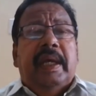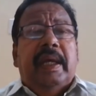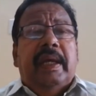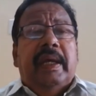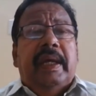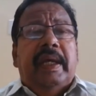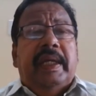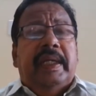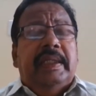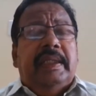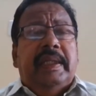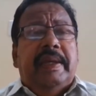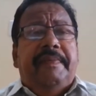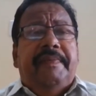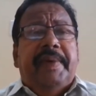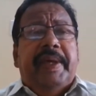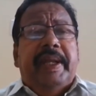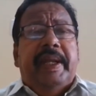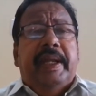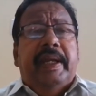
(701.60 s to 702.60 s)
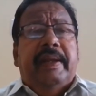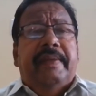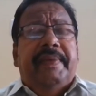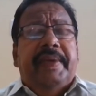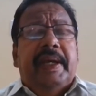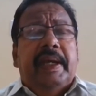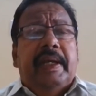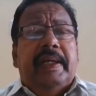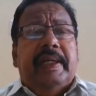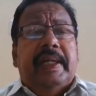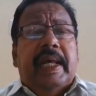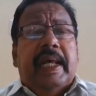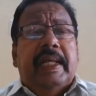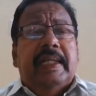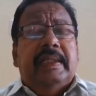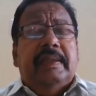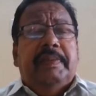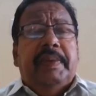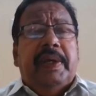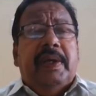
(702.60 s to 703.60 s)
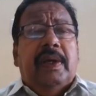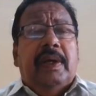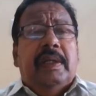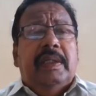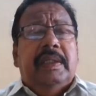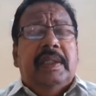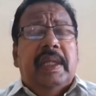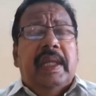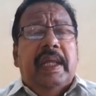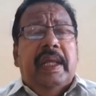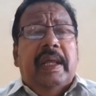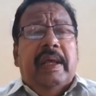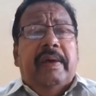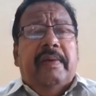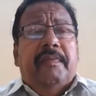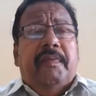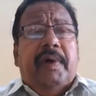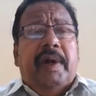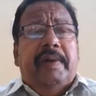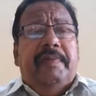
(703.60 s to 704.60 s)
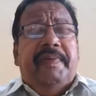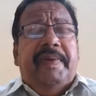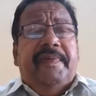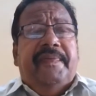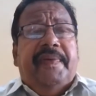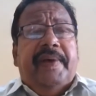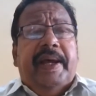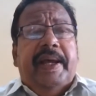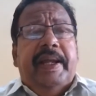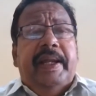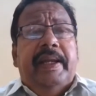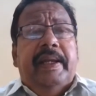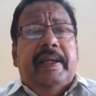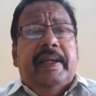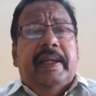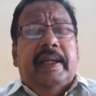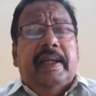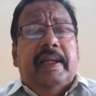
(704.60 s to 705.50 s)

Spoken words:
it is a very difficult task, because what we find,